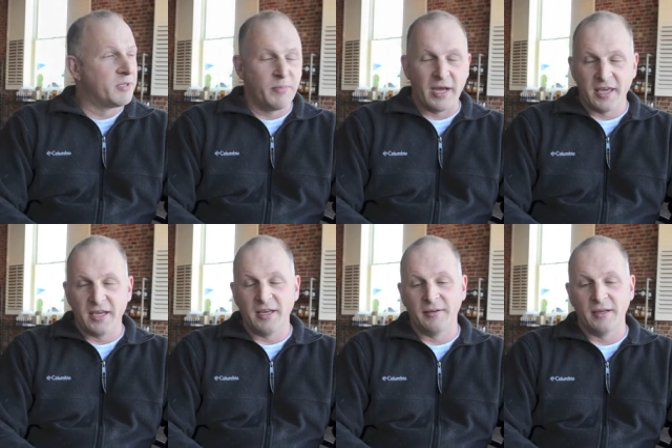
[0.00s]
to Becky
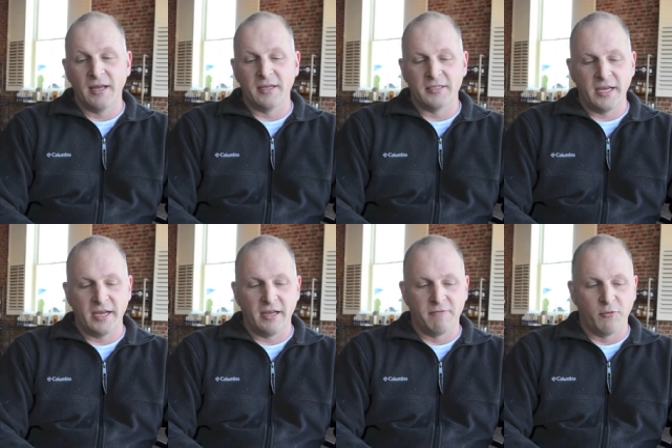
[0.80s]
as a
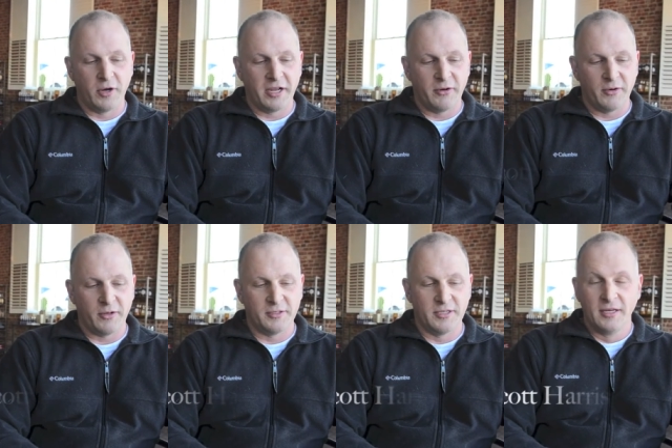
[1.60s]

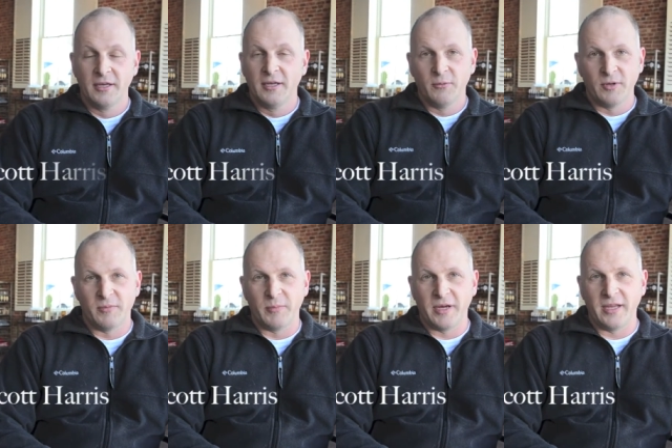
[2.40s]
40-year-old with
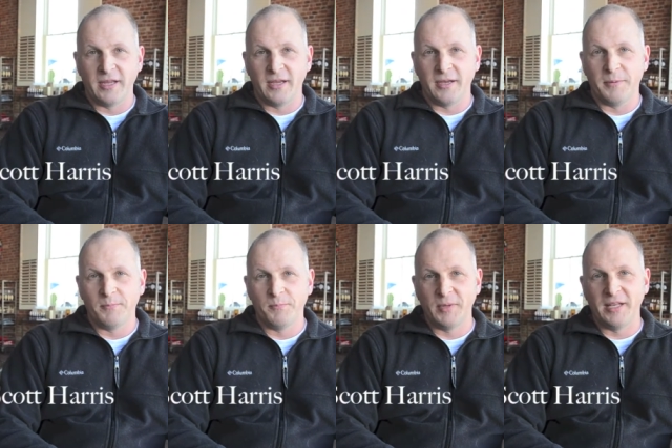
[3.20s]
my
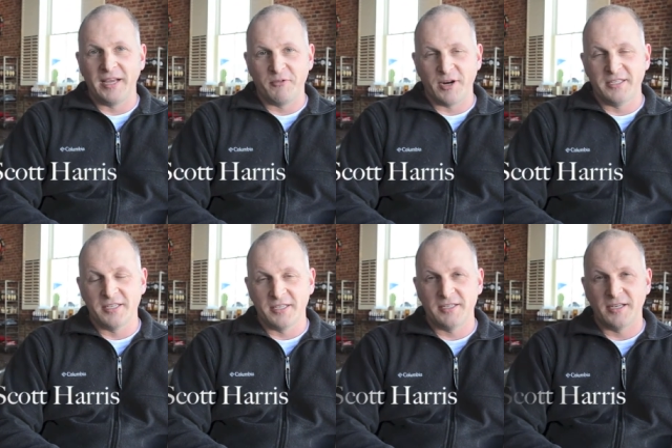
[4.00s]
midlife
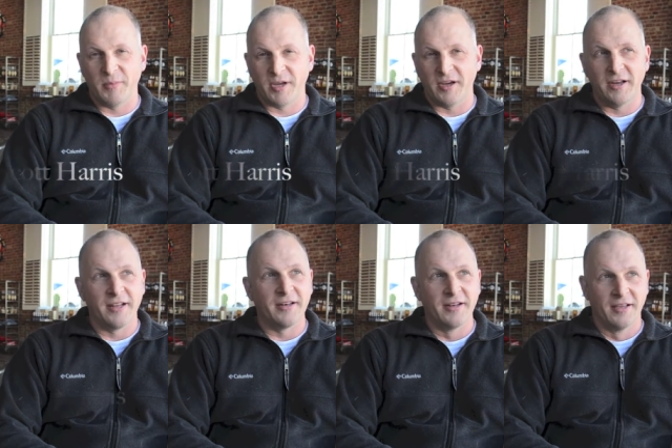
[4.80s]
crisis coming on
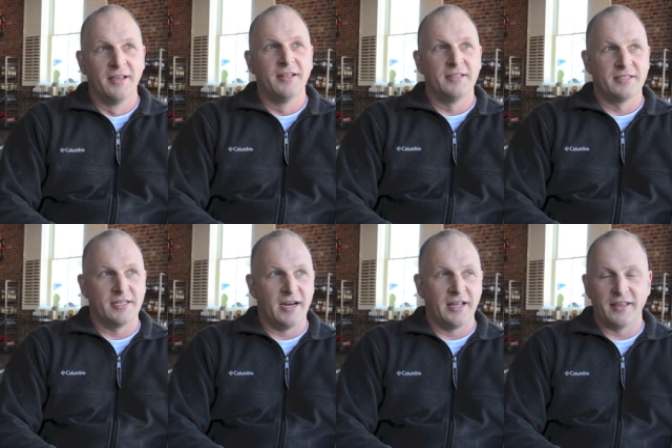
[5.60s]
and
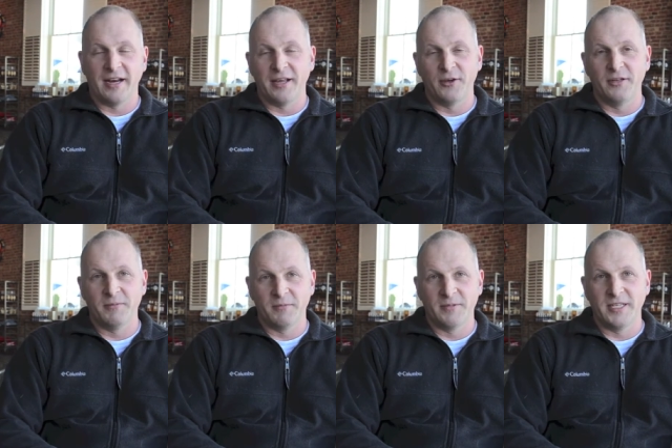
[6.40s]
deciding that I couldn't
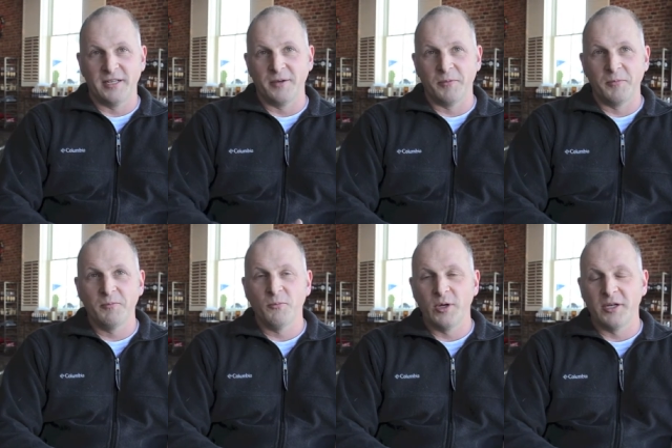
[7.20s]
sit in a
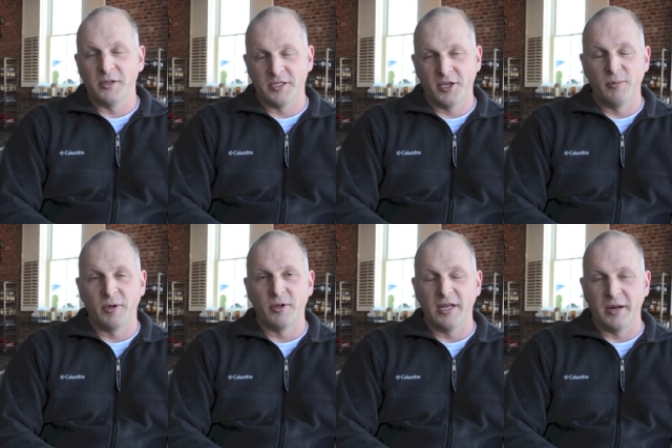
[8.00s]
windowless
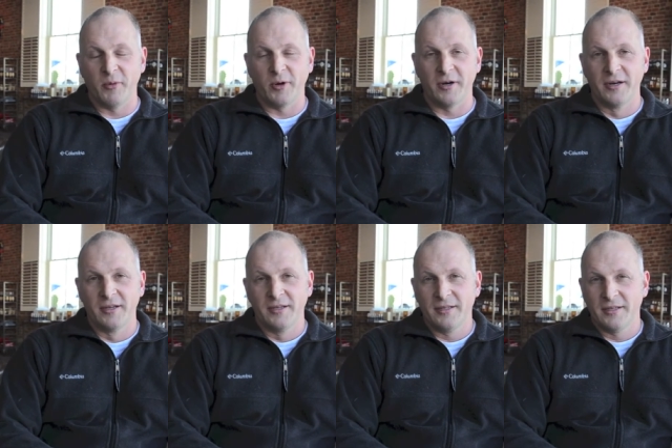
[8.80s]
cubicle anymore
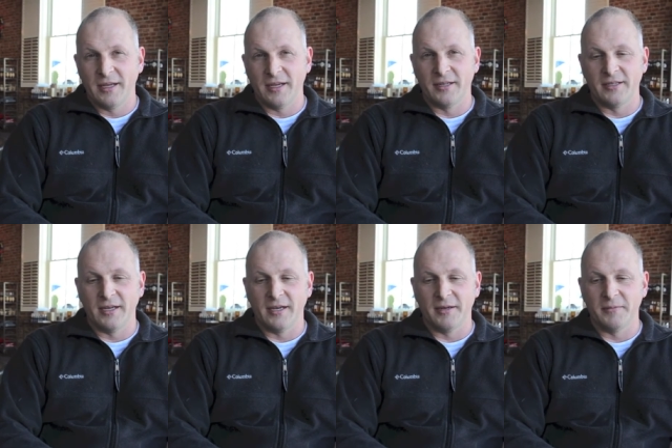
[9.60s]
and
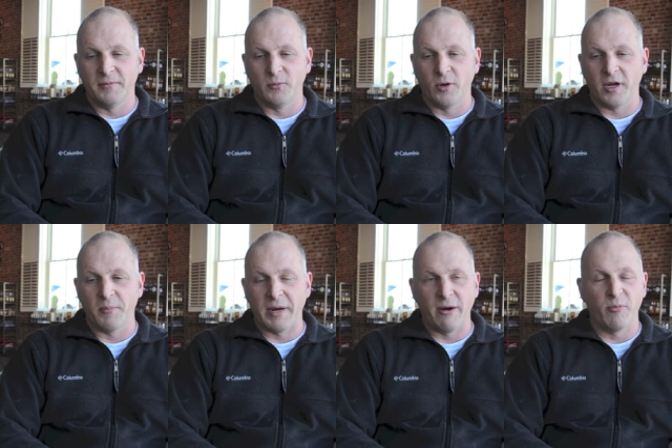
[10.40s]
work on
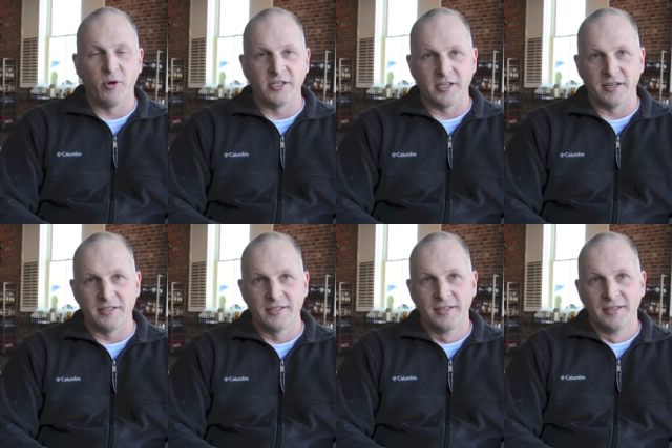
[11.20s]
PowerPoint
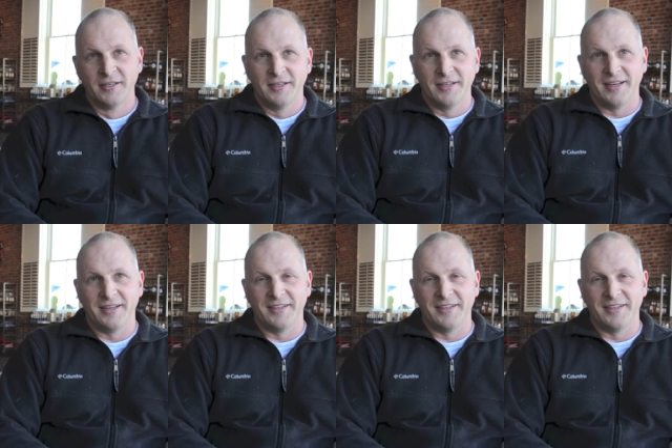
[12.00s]
charts. And